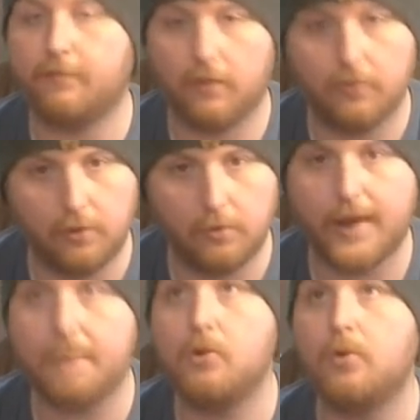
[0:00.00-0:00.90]
Do what
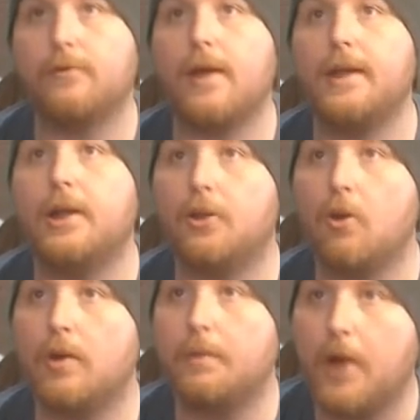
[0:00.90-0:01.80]
I'm doing right here.
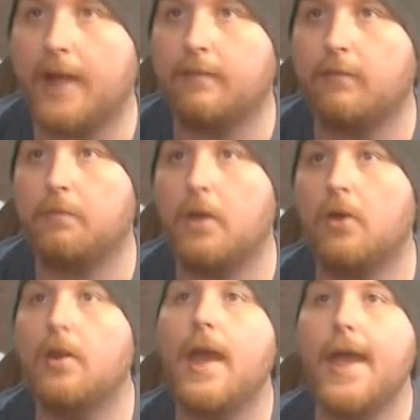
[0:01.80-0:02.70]
Go into practice
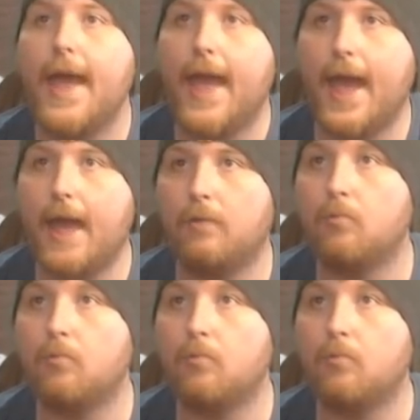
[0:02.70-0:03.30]
mode and